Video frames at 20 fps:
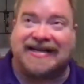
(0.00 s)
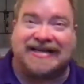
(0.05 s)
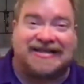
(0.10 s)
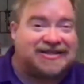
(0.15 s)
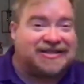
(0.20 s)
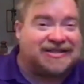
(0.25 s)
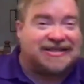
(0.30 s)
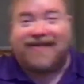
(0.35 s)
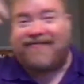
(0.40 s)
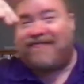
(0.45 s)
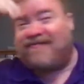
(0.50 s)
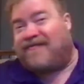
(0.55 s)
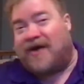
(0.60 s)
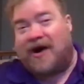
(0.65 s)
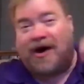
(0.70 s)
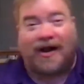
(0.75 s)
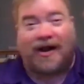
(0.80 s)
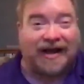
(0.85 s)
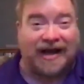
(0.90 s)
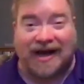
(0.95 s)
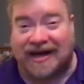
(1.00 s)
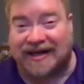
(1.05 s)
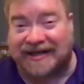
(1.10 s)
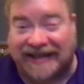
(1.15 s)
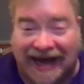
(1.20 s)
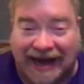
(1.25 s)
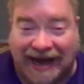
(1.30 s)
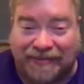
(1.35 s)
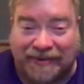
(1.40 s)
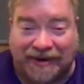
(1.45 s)
They're falling on
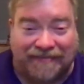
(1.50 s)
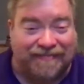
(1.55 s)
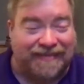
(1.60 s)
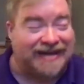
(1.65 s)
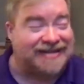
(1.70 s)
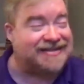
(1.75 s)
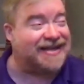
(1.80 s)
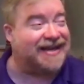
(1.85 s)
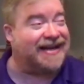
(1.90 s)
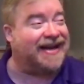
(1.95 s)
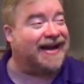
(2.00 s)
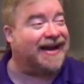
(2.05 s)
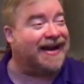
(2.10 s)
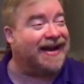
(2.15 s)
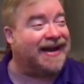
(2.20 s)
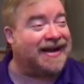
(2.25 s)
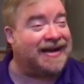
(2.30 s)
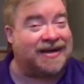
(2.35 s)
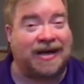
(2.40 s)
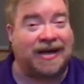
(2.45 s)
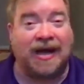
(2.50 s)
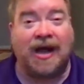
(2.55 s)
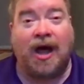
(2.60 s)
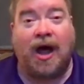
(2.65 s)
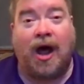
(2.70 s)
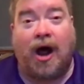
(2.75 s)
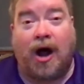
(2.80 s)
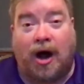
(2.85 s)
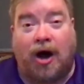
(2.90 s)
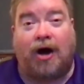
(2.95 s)
top of them as they get in,
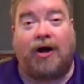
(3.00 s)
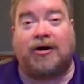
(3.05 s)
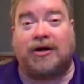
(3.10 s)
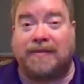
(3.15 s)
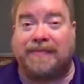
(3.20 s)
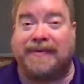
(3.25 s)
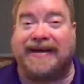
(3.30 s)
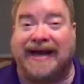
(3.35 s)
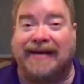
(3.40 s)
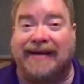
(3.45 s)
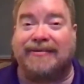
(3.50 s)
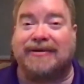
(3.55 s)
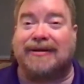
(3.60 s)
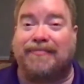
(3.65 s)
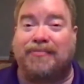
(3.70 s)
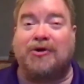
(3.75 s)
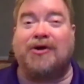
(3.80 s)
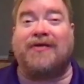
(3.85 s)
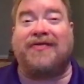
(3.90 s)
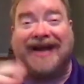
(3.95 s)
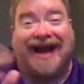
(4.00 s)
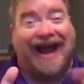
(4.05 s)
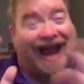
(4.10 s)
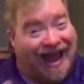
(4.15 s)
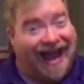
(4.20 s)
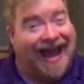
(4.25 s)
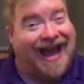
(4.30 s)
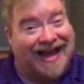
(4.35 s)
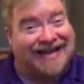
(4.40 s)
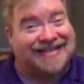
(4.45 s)
all to be able to put the
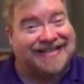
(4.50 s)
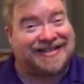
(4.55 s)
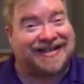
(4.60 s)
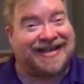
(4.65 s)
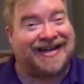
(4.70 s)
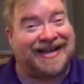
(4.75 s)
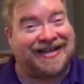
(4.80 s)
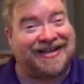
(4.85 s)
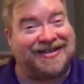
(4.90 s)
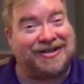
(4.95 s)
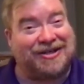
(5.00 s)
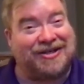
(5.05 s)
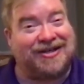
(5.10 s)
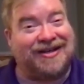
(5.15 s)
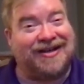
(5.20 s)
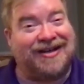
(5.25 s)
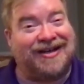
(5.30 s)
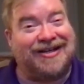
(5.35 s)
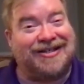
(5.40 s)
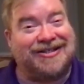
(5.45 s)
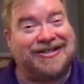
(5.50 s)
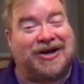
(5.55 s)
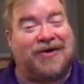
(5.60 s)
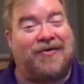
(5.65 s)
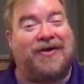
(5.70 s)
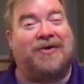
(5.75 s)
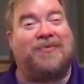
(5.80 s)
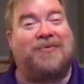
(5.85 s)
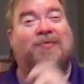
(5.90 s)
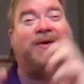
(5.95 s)
ads in so
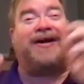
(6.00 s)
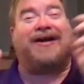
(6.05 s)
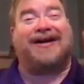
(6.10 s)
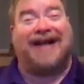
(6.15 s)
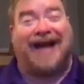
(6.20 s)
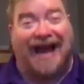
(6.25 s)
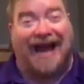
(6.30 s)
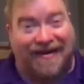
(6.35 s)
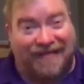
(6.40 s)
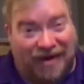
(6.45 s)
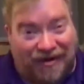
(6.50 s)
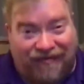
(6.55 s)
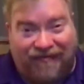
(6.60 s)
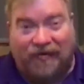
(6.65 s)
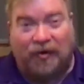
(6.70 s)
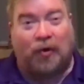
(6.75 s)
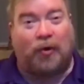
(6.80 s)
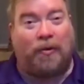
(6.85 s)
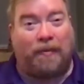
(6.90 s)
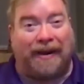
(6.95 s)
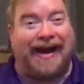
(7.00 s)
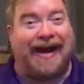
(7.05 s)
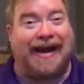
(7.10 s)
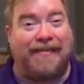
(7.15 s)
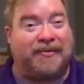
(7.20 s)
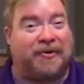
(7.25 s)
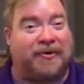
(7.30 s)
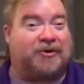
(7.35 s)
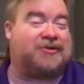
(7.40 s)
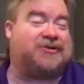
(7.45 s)
that we could have a full
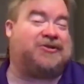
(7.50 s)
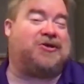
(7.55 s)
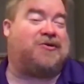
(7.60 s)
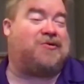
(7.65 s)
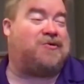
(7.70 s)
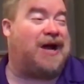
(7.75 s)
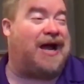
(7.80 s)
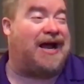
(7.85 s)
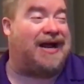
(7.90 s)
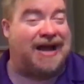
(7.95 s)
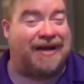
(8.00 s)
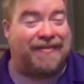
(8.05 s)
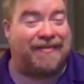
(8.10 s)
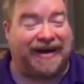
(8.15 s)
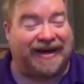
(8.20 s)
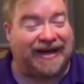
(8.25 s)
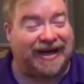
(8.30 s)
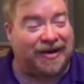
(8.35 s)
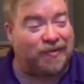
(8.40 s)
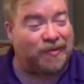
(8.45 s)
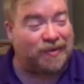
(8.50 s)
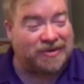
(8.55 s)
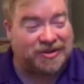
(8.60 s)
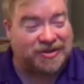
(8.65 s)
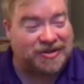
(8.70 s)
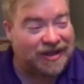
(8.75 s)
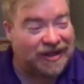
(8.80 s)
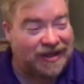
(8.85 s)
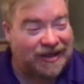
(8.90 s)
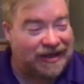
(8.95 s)
paper. So I mean, it
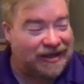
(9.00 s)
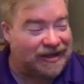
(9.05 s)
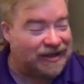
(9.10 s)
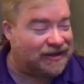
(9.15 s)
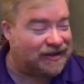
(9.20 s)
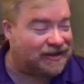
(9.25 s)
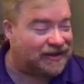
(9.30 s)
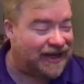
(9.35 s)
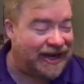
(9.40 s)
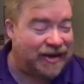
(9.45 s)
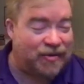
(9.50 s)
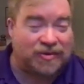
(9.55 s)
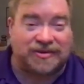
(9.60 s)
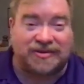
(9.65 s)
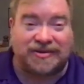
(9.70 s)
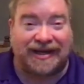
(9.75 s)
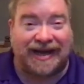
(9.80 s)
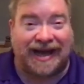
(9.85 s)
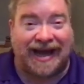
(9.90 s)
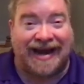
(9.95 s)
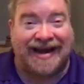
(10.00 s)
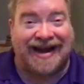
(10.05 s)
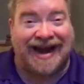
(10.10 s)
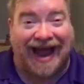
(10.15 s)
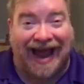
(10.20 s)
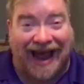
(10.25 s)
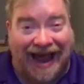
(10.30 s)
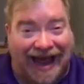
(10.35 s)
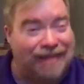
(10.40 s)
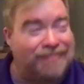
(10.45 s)
was an
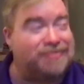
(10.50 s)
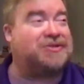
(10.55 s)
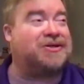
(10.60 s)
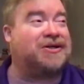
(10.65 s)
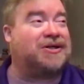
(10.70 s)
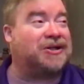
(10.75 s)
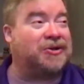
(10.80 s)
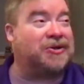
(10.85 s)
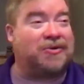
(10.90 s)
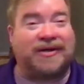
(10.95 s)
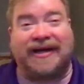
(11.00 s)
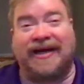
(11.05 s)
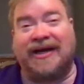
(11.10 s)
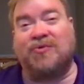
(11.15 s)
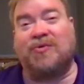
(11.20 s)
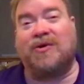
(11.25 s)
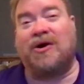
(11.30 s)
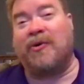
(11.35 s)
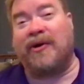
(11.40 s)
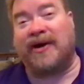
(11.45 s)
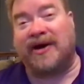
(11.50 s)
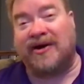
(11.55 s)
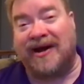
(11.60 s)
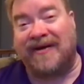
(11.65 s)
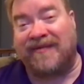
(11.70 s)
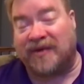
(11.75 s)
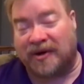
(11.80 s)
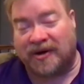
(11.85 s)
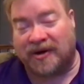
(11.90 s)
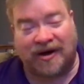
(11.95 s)
absolutely heroic
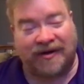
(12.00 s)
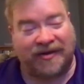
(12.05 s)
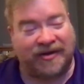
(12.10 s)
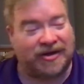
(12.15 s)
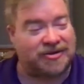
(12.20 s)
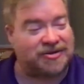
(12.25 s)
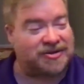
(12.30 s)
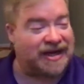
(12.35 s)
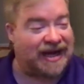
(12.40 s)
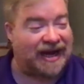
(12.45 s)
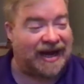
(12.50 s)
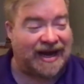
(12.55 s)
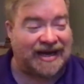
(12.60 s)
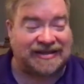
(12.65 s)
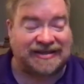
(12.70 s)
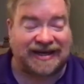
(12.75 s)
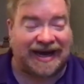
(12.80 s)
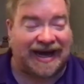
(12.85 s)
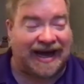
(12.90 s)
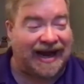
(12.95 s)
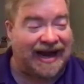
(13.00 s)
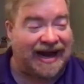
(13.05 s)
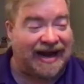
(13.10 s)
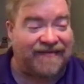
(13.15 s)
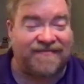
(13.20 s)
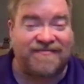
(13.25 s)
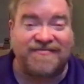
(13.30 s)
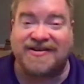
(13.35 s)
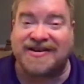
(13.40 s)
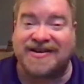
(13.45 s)
effort on those guys, and I
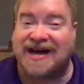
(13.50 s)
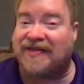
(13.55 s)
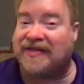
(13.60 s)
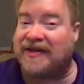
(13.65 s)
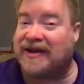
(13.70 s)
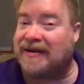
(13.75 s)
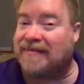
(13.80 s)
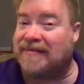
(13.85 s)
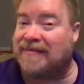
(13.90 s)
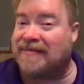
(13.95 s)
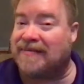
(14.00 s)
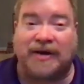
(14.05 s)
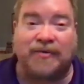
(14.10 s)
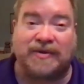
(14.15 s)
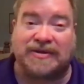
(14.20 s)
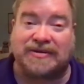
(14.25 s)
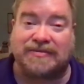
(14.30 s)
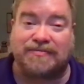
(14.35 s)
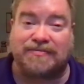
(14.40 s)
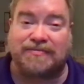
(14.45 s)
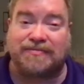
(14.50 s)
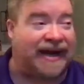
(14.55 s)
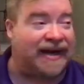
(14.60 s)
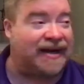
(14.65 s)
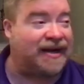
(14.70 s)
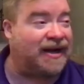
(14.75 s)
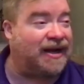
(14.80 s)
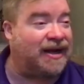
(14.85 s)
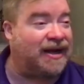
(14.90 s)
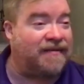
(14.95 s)
have nothing but
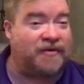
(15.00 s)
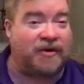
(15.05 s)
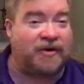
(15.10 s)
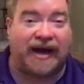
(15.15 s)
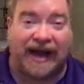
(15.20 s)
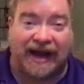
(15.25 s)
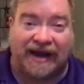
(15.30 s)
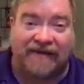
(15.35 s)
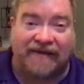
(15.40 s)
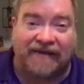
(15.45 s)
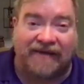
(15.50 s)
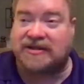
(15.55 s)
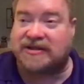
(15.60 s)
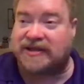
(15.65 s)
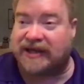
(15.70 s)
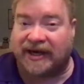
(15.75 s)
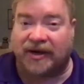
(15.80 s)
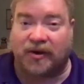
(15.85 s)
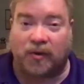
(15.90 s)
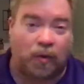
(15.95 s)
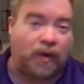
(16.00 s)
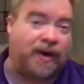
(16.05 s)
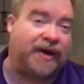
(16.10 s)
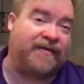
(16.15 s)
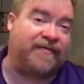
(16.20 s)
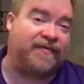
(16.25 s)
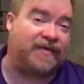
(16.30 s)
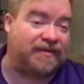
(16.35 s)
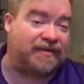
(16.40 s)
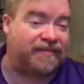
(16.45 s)
respect for every single one
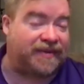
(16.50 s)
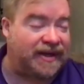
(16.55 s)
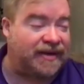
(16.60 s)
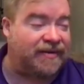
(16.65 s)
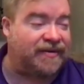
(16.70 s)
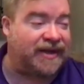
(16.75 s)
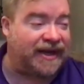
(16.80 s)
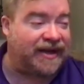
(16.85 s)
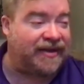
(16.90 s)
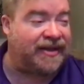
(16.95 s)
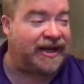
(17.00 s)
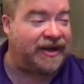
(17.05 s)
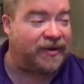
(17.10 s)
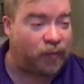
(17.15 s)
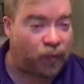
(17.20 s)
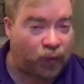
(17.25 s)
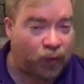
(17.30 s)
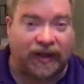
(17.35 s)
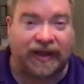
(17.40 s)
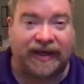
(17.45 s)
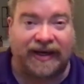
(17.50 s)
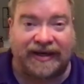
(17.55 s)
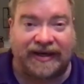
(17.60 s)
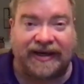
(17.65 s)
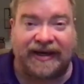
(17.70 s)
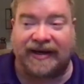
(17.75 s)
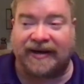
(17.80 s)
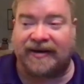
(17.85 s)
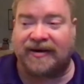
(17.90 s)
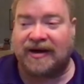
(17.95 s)
of them. They really
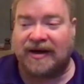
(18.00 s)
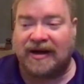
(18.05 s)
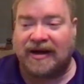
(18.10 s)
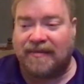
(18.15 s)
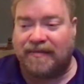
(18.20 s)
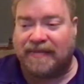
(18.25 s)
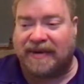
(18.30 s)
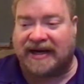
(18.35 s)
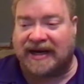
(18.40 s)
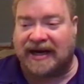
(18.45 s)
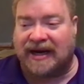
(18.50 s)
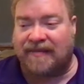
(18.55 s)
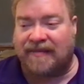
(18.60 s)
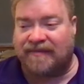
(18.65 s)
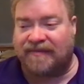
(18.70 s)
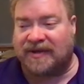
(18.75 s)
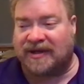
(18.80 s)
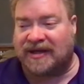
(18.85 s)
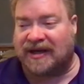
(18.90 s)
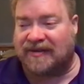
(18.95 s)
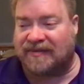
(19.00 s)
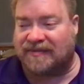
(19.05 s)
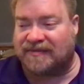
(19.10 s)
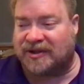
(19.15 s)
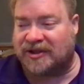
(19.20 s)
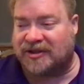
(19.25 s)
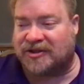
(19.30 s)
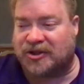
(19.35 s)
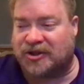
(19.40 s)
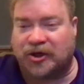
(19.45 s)
did become
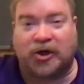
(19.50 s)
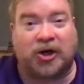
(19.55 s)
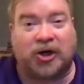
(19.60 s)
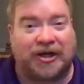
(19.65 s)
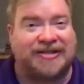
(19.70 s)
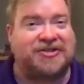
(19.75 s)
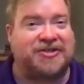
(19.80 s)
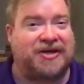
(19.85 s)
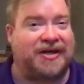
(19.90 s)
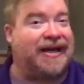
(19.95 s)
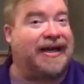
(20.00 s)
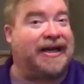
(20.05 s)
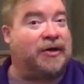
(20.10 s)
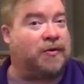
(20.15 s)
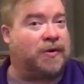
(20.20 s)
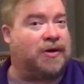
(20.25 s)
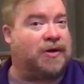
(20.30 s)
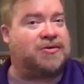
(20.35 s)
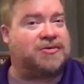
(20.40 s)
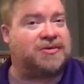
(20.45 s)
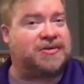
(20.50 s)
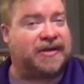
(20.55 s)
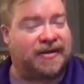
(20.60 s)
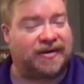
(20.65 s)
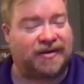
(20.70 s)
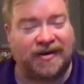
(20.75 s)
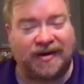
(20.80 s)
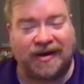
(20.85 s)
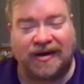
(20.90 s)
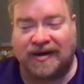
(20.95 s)
just journalistic heroes,
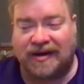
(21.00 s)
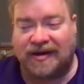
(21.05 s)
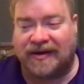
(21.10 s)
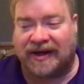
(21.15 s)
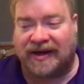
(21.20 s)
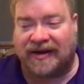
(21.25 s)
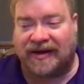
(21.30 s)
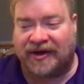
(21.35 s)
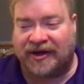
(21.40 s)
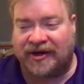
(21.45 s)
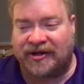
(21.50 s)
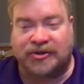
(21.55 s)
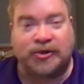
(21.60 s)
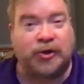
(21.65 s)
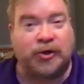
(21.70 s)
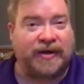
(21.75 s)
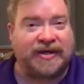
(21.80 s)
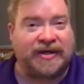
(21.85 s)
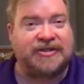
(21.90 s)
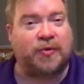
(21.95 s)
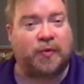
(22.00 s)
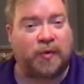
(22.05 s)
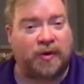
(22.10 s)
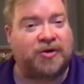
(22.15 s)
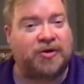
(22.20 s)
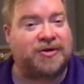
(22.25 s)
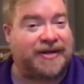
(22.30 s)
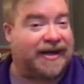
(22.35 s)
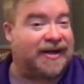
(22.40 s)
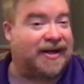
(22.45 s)
and their stories are
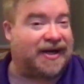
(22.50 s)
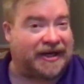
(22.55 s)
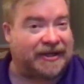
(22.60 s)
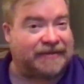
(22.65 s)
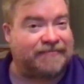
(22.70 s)
worth telling.